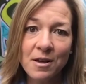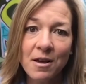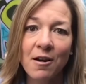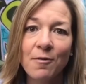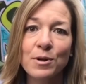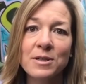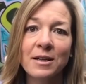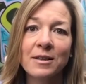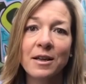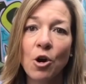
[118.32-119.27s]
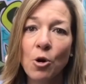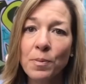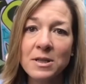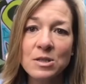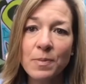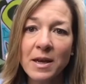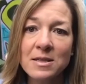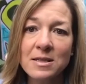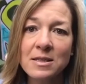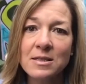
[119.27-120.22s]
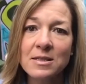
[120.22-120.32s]
of protecting open
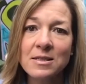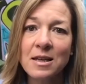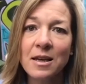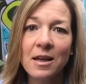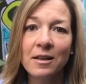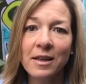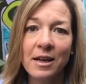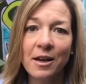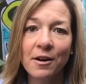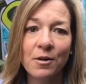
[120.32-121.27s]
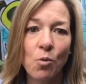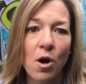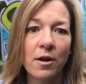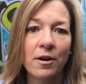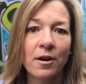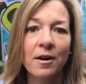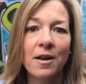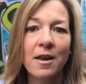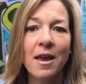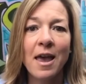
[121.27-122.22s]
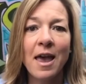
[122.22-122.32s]
spaces, clean air and water,
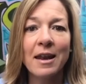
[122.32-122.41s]
and